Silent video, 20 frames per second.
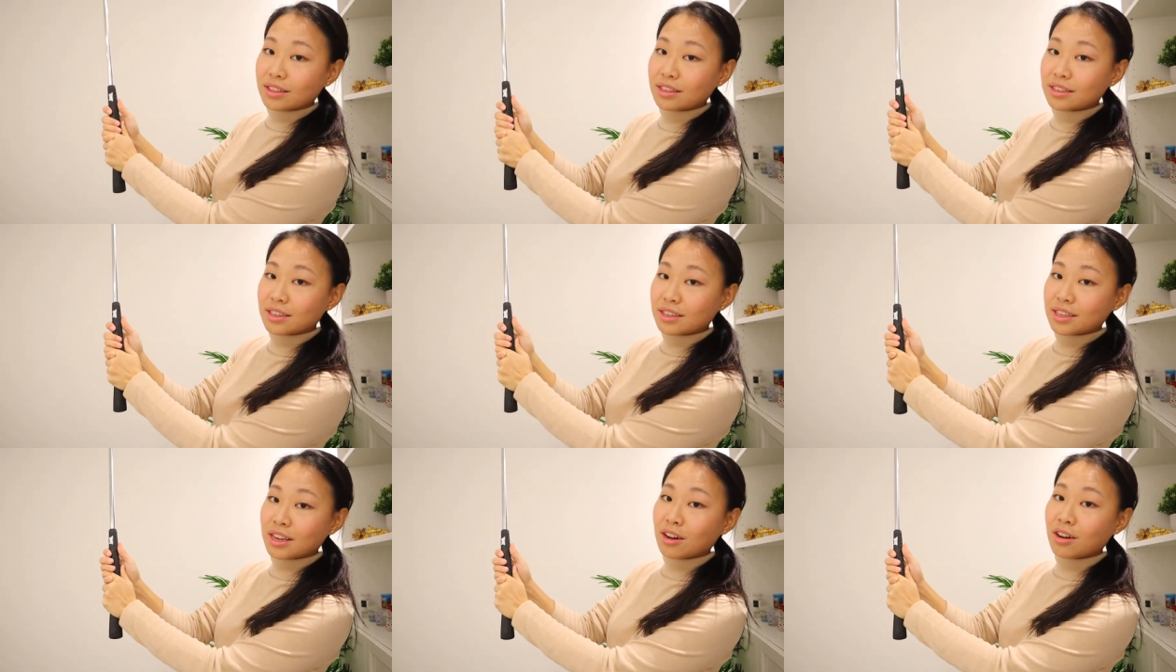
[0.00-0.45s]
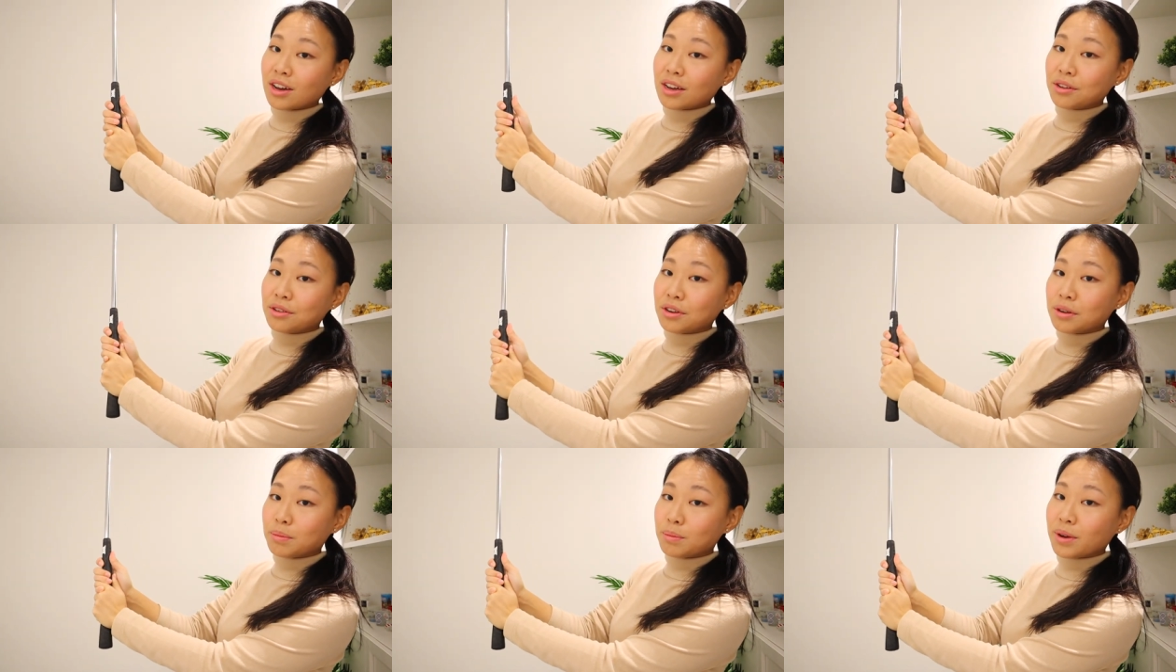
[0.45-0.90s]
This is how I
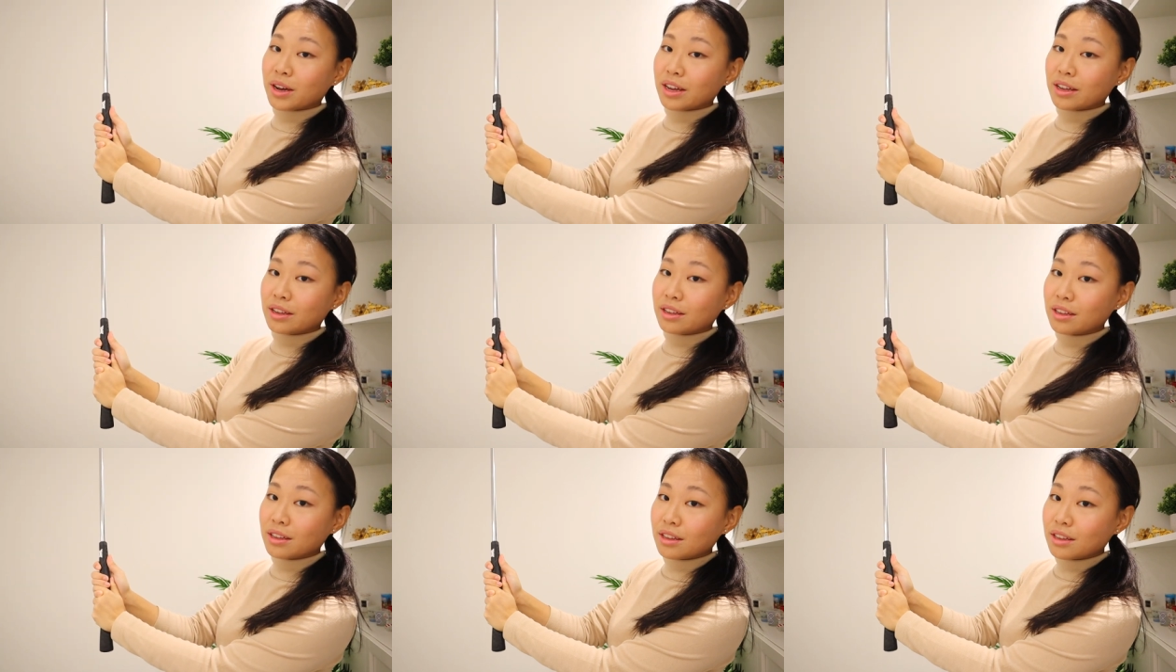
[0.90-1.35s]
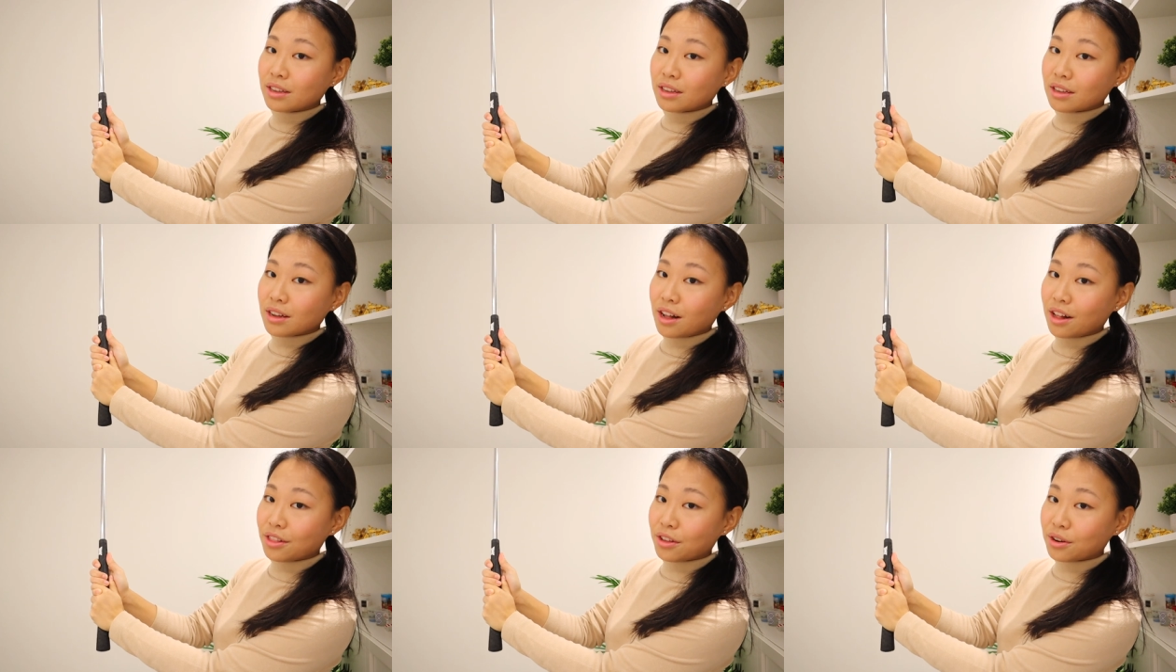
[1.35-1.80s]
grip my
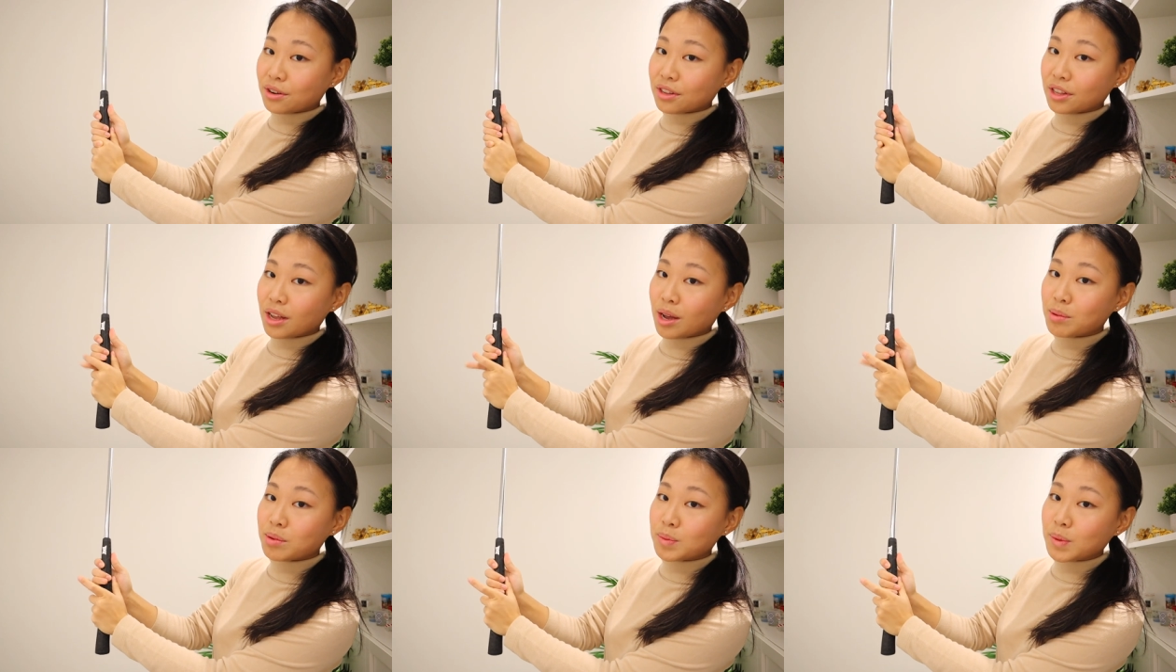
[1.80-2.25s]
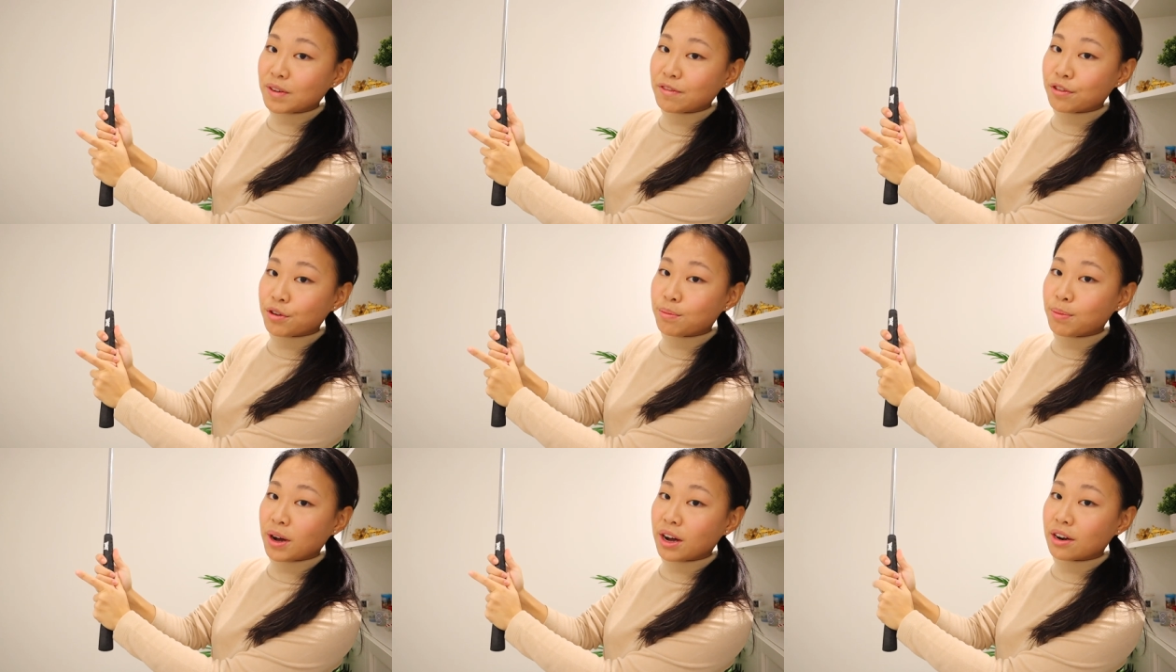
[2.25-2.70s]
other clubs, but
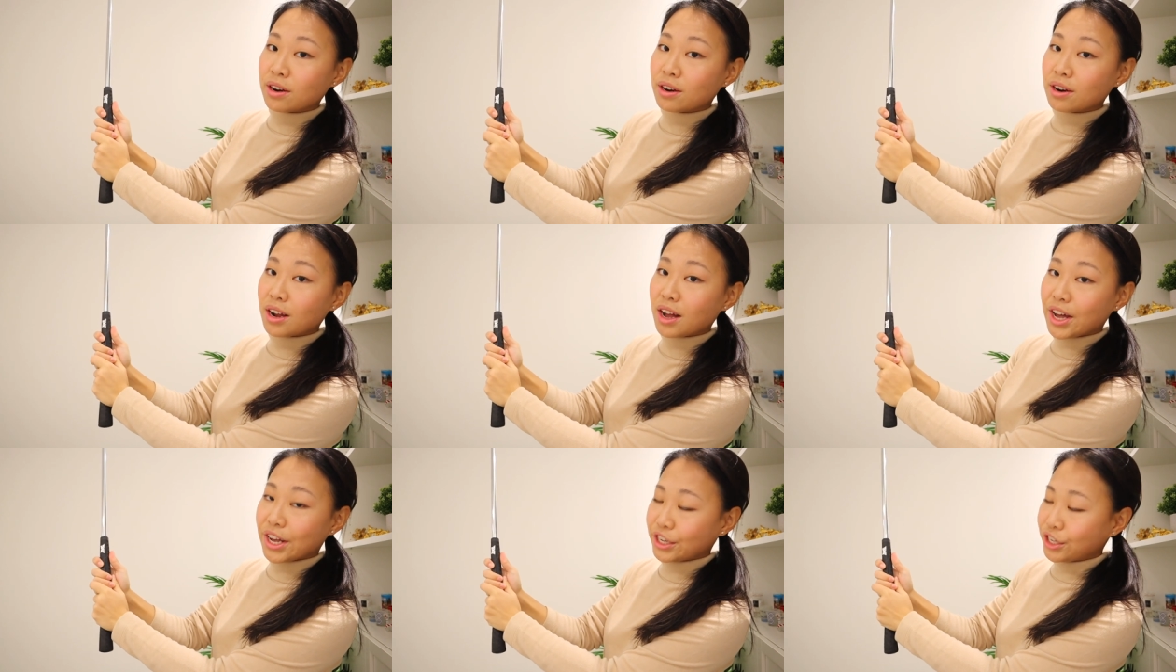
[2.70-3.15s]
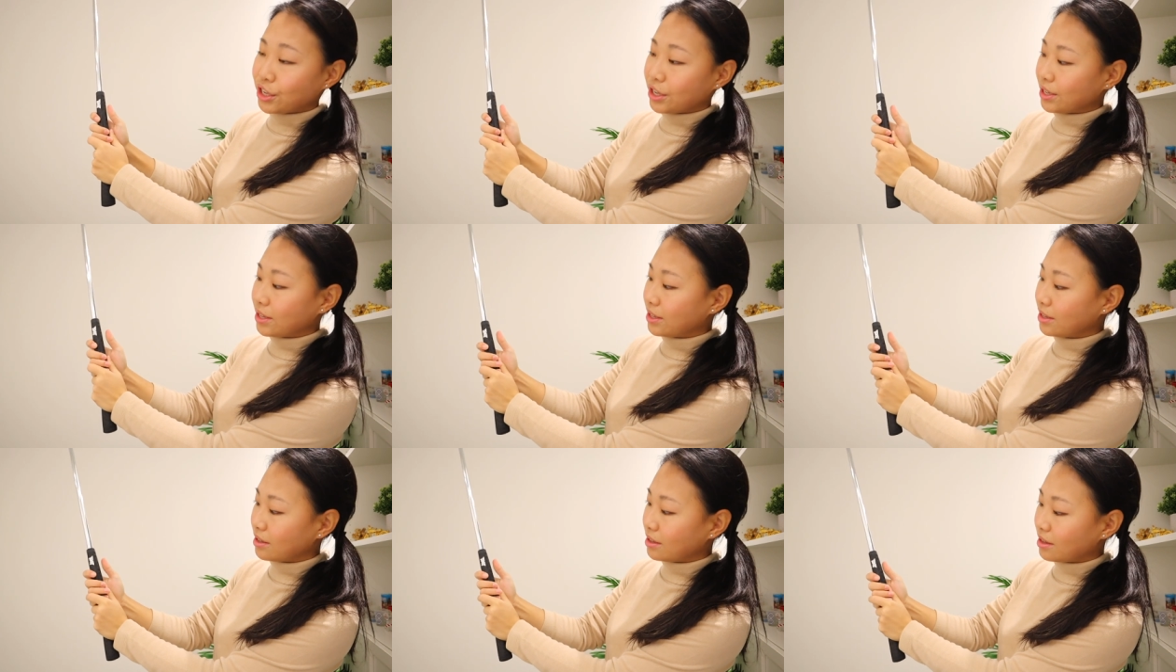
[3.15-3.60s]
for putter, I
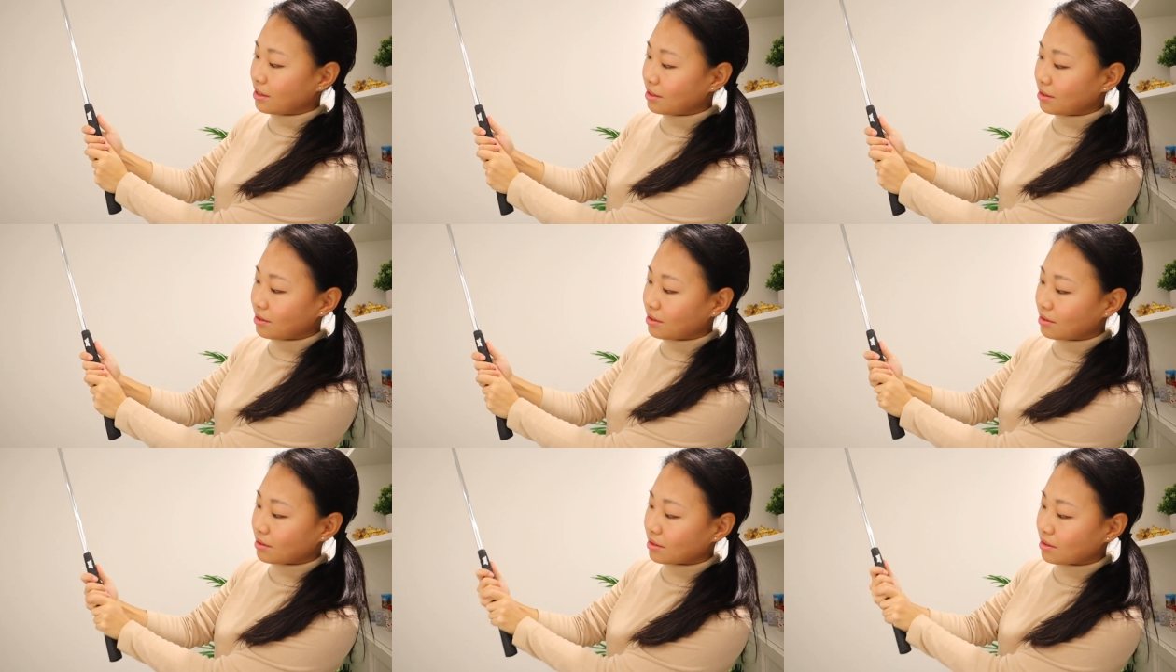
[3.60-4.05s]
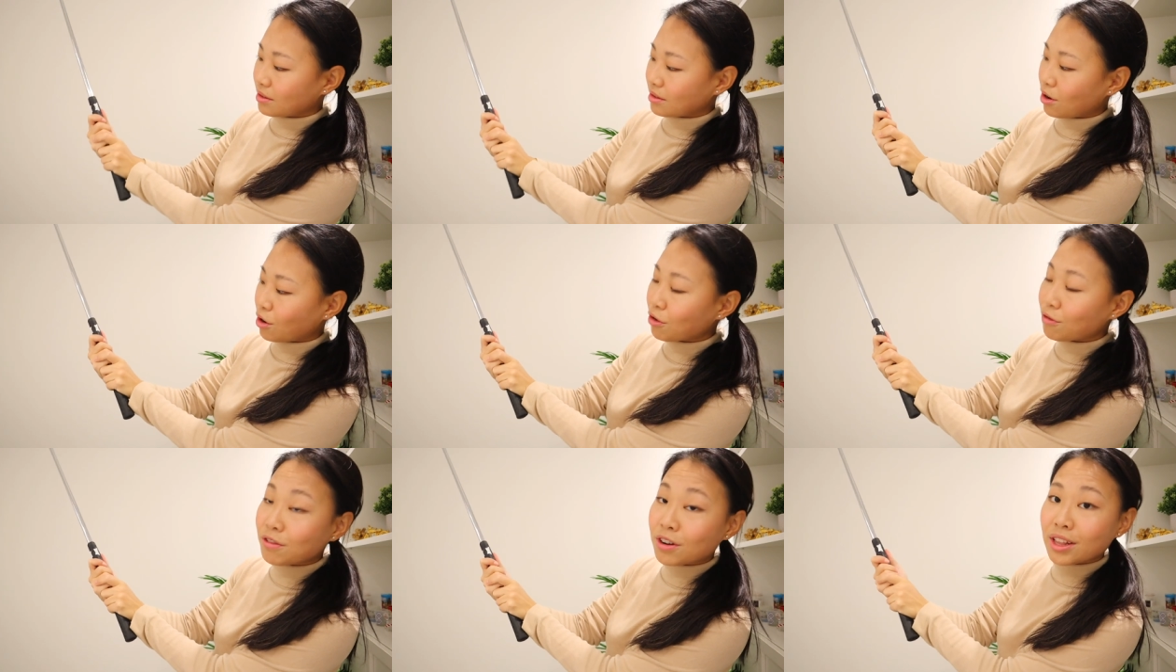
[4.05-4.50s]
just
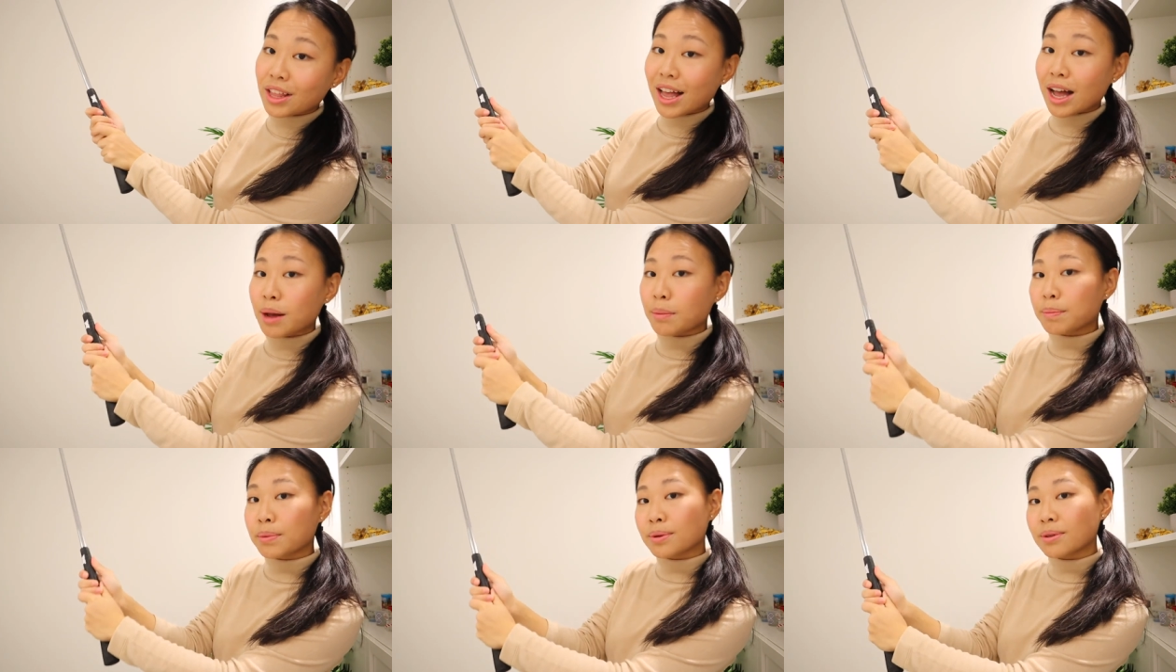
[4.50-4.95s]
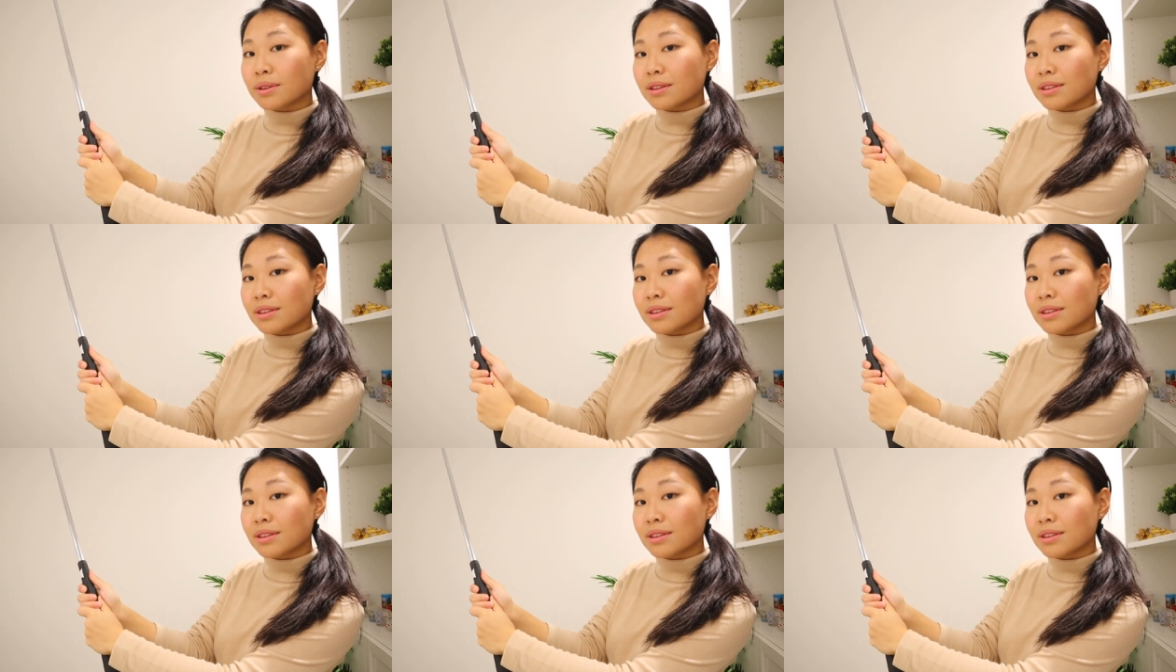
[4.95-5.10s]
overlap.